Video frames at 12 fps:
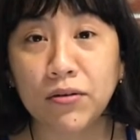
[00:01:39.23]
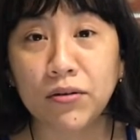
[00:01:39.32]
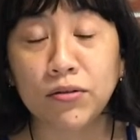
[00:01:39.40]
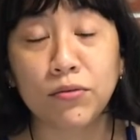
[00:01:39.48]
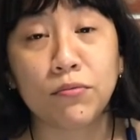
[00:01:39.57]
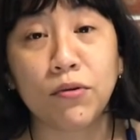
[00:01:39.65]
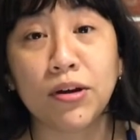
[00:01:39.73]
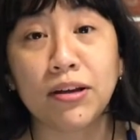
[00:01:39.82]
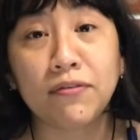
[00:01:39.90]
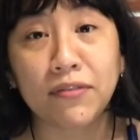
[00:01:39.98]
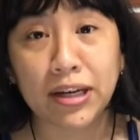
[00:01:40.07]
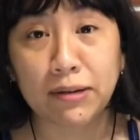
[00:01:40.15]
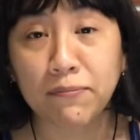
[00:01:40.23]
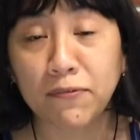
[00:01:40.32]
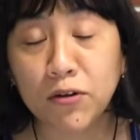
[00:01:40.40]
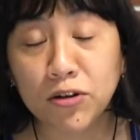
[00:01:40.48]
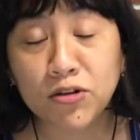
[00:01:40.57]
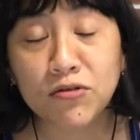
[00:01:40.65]
or the Royal Felipe
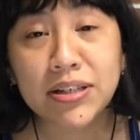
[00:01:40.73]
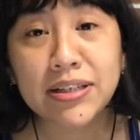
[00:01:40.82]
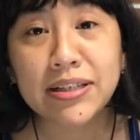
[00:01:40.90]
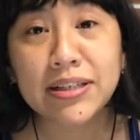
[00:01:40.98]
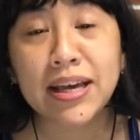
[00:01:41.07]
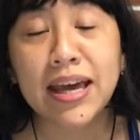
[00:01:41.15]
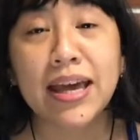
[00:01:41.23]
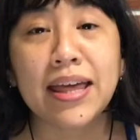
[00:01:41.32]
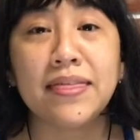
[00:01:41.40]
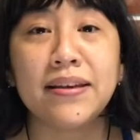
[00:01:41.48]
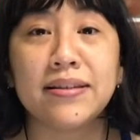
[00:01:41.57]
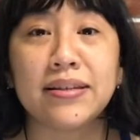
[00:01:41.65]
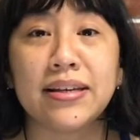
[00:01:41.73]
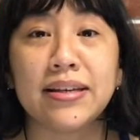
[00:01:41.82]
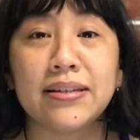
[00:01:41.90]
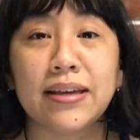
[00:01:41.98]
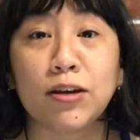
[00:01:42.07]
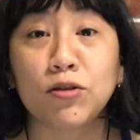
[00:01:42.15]
Fortress. This
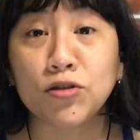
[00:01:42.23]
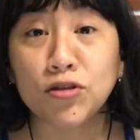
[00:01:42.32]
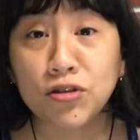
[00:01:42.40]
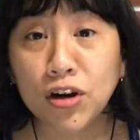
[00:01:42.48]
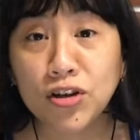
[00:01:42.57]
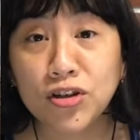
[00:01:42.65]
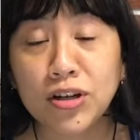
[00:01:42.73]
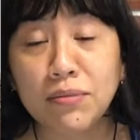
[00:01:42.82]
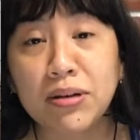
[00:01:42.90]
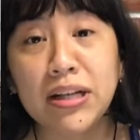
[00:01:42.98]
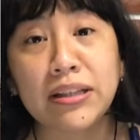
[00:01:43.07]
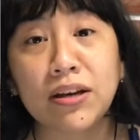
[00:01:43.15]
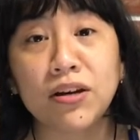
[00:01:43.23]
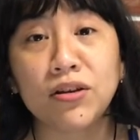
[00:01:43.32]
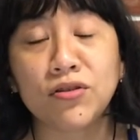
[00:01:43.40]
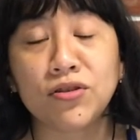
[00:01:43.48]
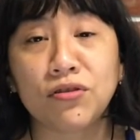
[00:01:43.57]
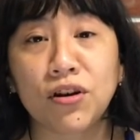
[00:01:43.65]
is a construction, a military
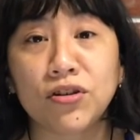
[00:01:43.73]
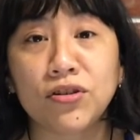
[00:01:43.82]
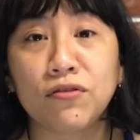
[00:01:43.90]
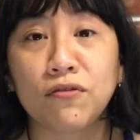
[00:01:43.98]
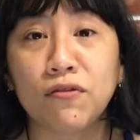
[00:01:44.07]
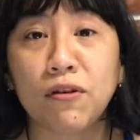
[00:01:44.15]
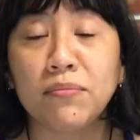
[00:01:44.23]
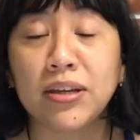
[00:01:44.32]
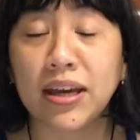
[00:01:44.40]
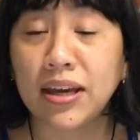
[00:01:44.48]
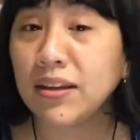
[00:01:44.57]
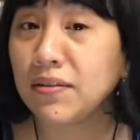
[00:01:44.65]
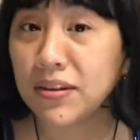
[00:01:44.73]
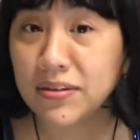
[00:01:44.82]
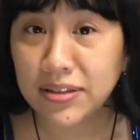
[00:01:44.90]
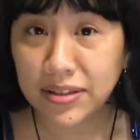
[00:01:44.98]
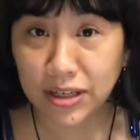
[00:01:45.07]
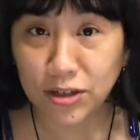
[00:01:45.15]
construction from the
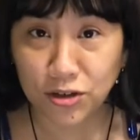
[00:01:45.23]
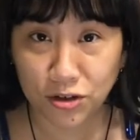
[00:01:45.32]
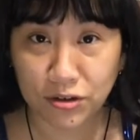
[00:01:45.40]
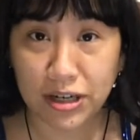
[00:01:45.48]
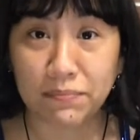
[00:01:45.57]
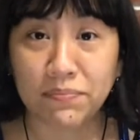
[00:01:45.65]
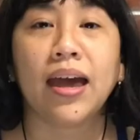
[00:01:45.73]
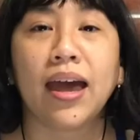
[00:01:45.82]
eighteenth century.